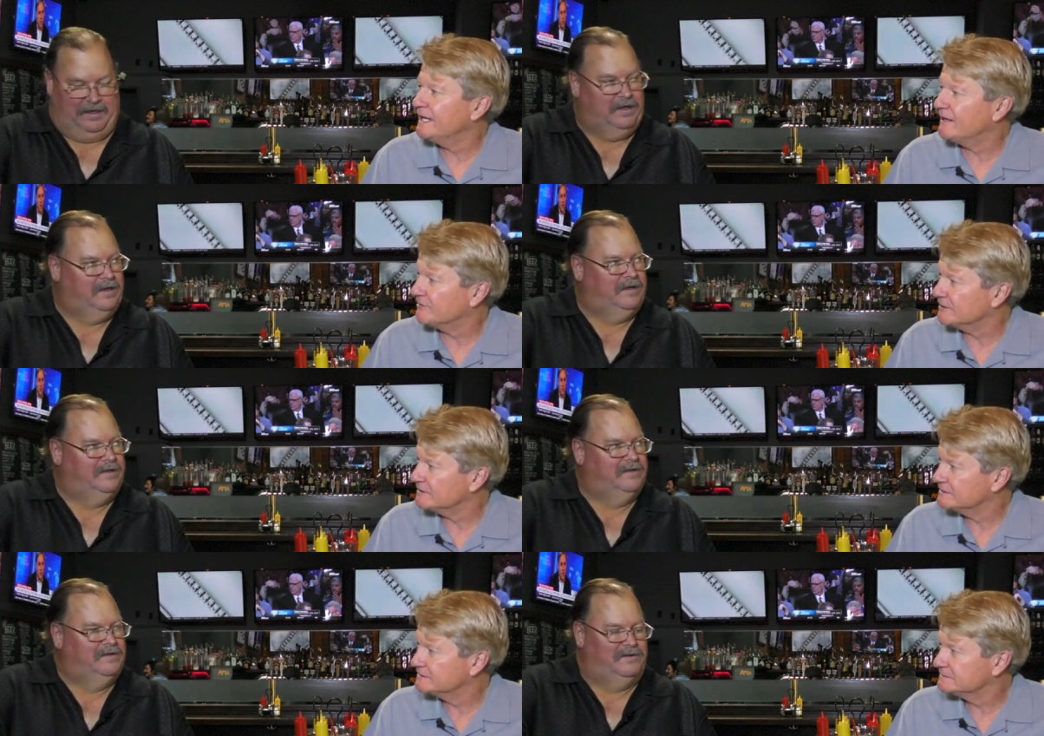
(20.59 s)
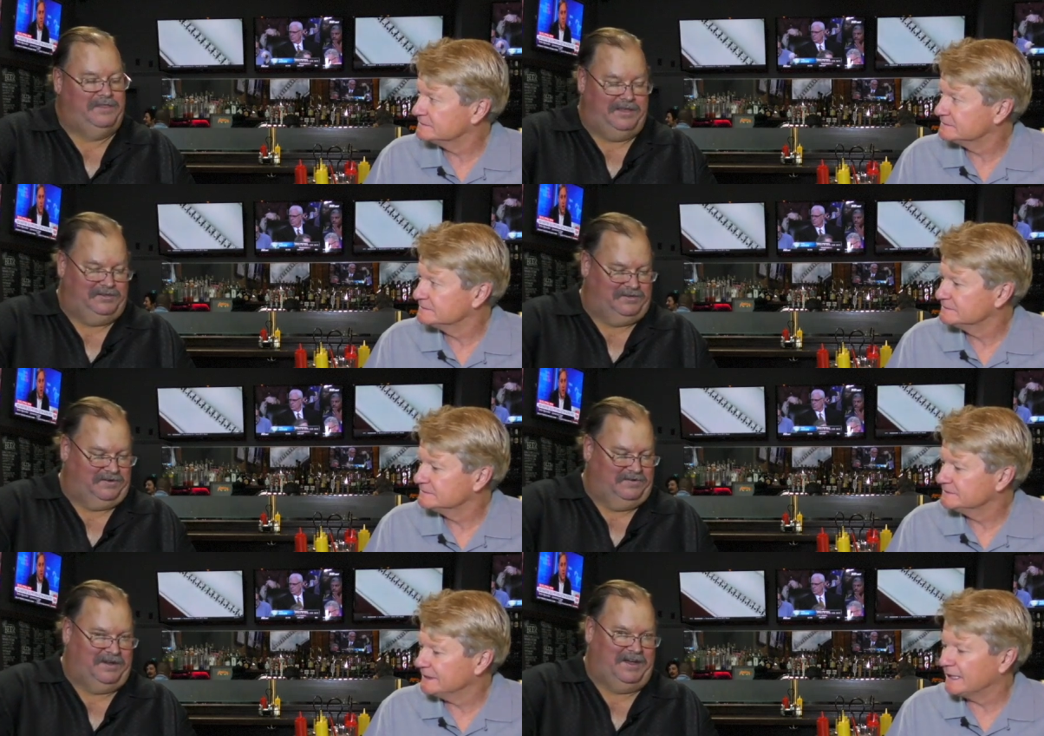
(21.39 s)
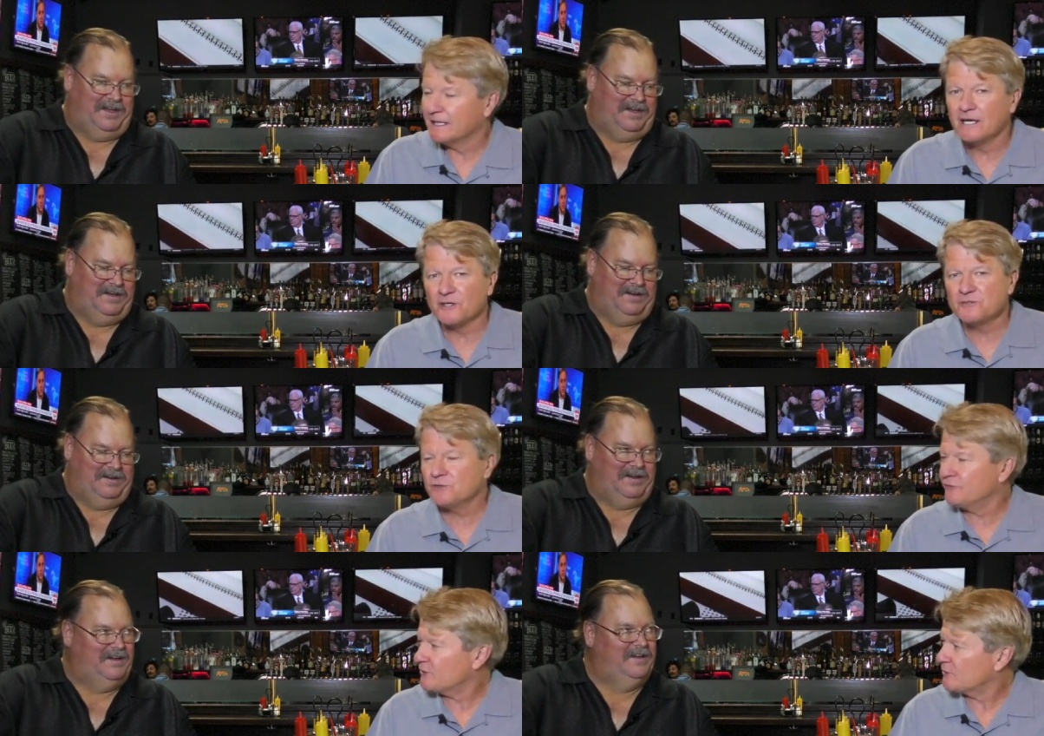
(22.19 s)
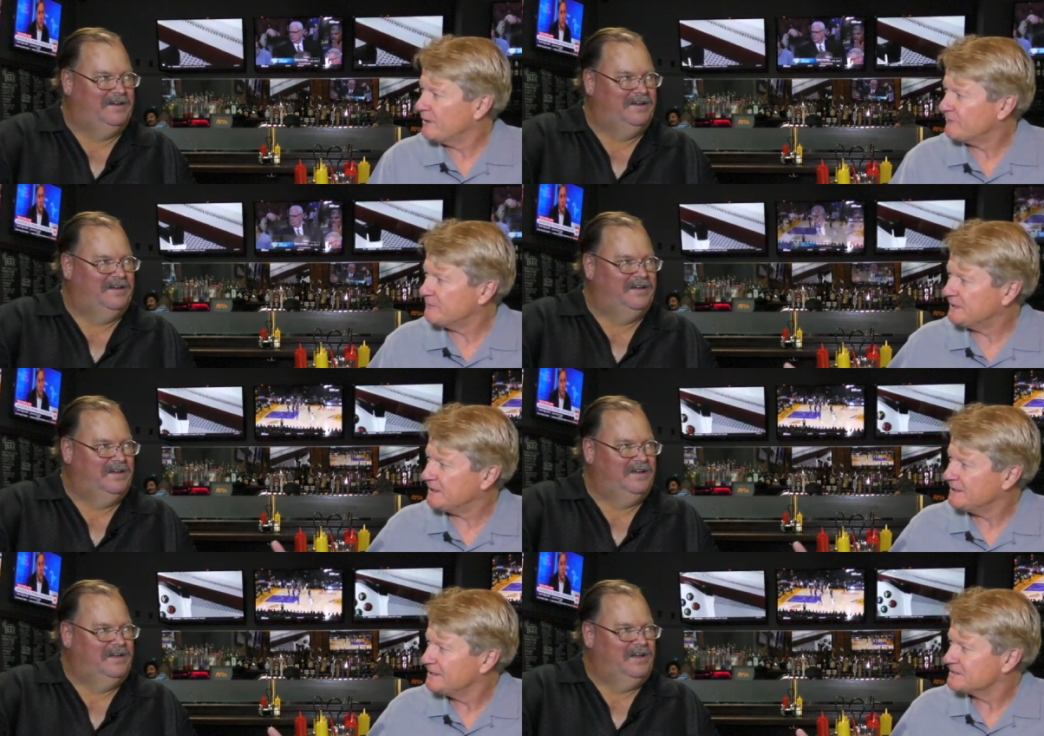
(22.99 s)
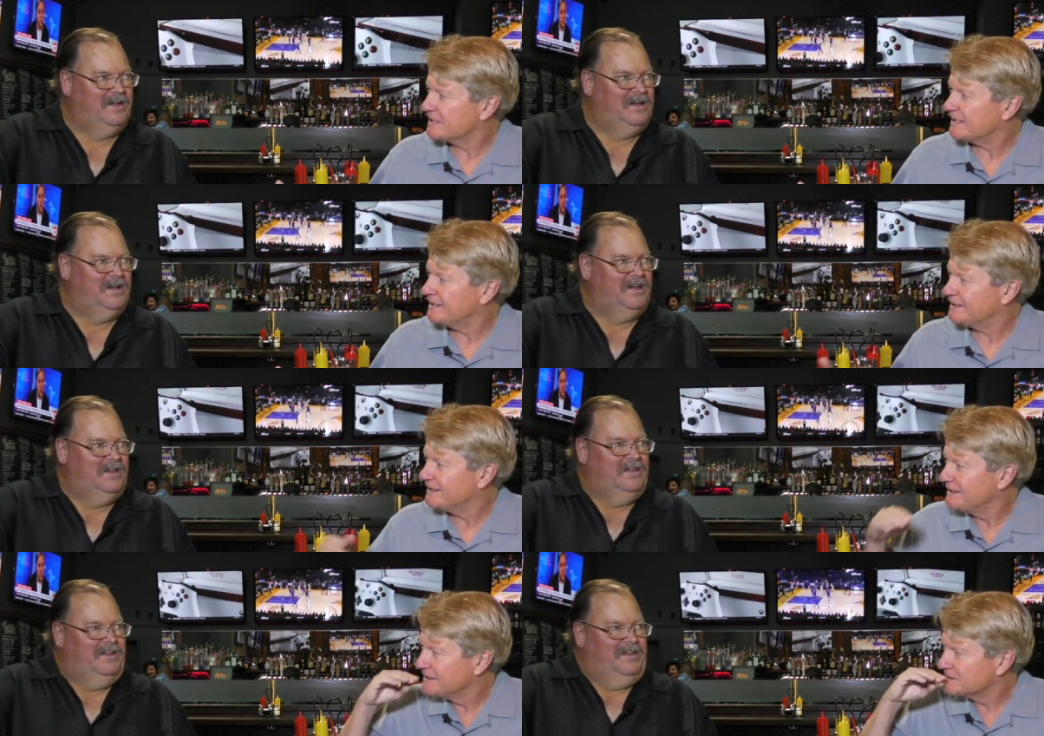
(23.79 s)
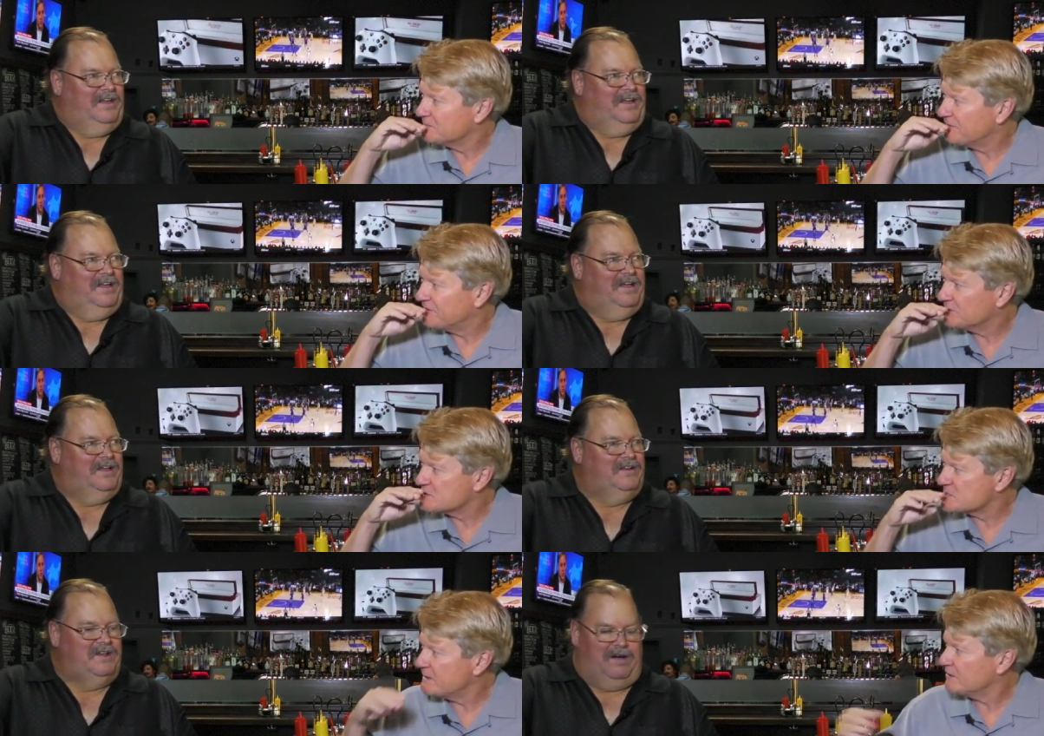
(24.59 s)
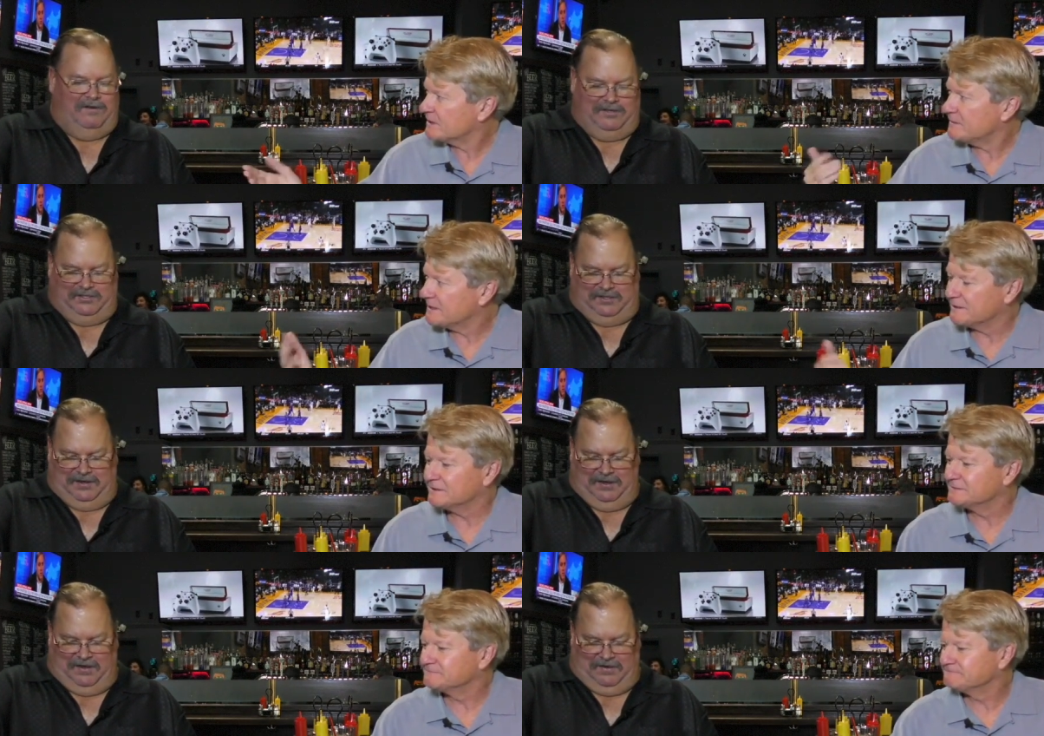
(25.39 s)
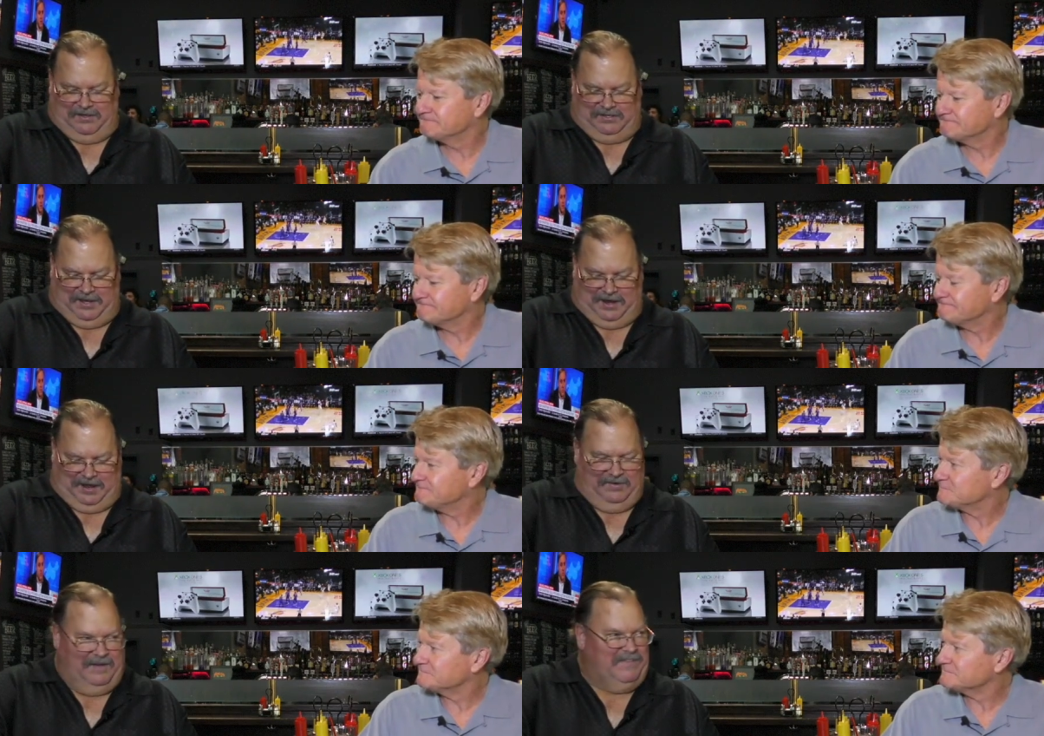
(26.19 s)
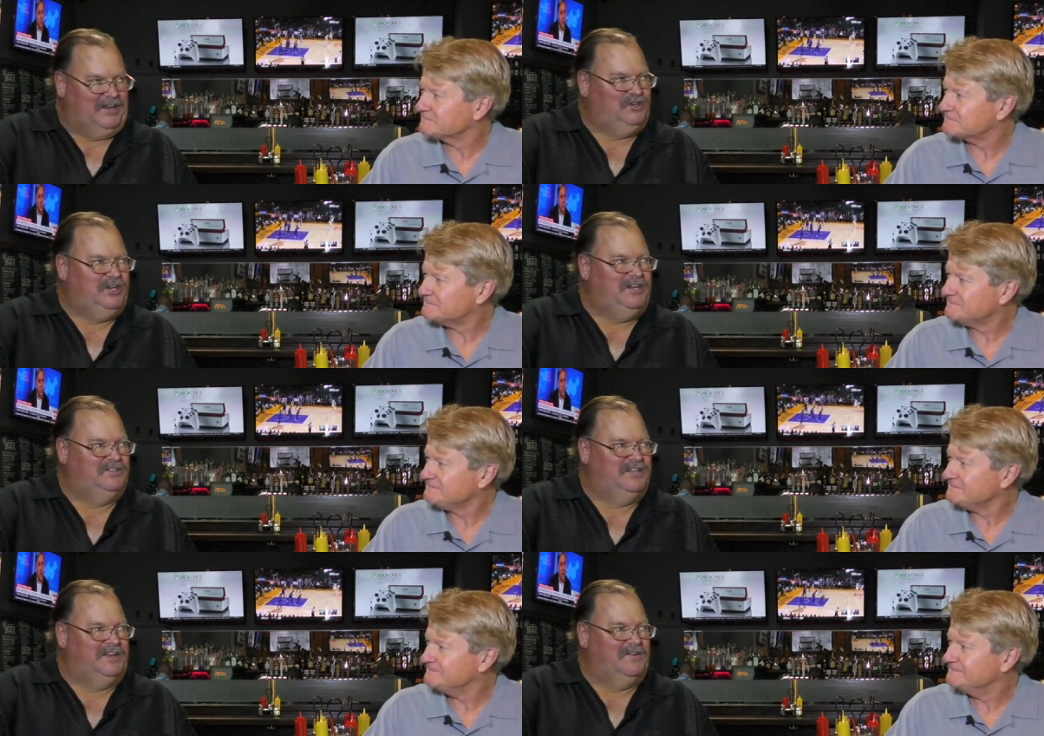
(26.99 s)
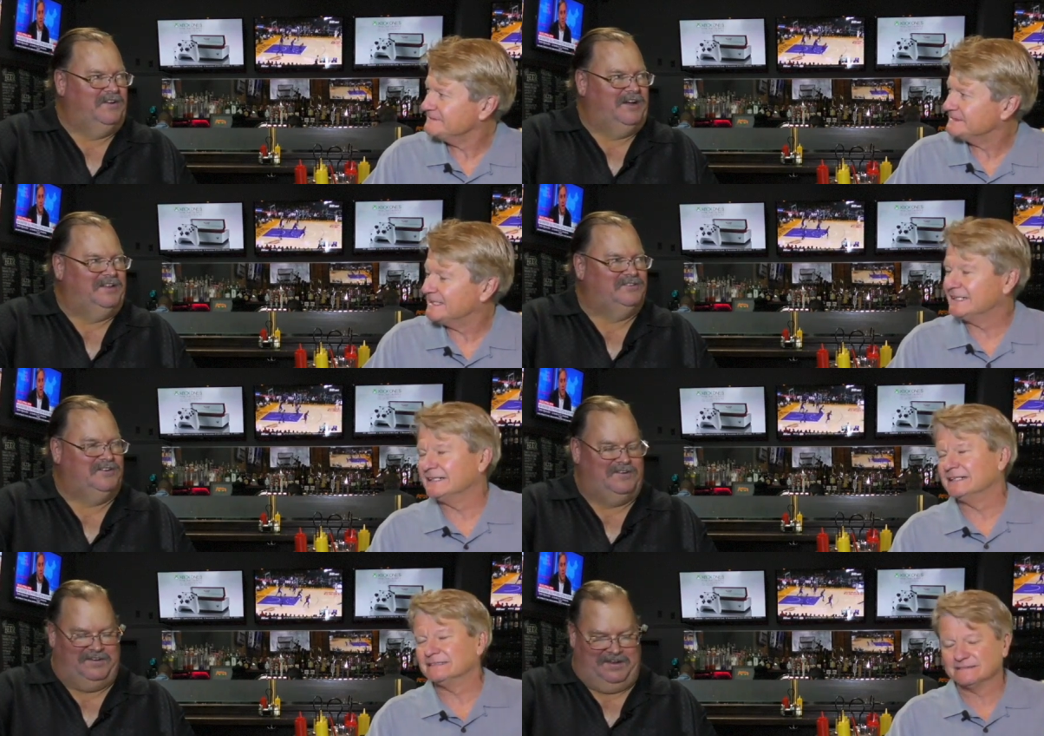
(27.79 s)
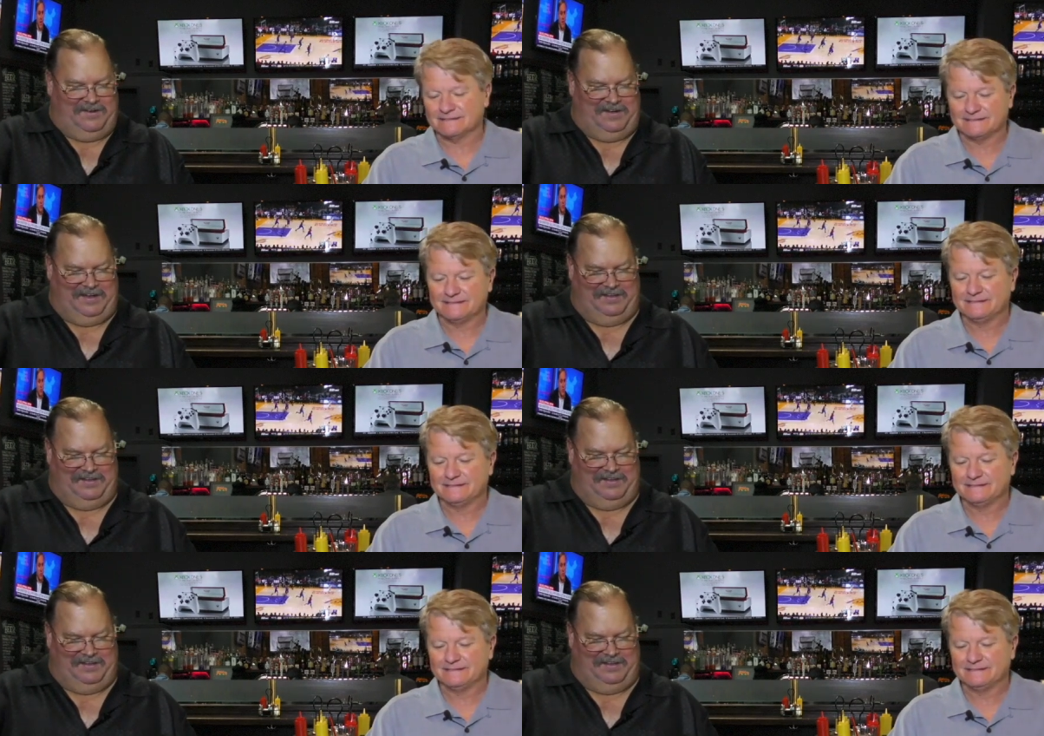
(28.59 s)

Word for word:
Speaker 1: ever.
Speaker 2: I think so? Okay. Yeah. Are you okay. too far away
Speaker 1: from me? Get did I uh, did my fingers uh. No, it's on,
Speaker 2: no, it's you have that cheese thing going on. Ah. So you know, I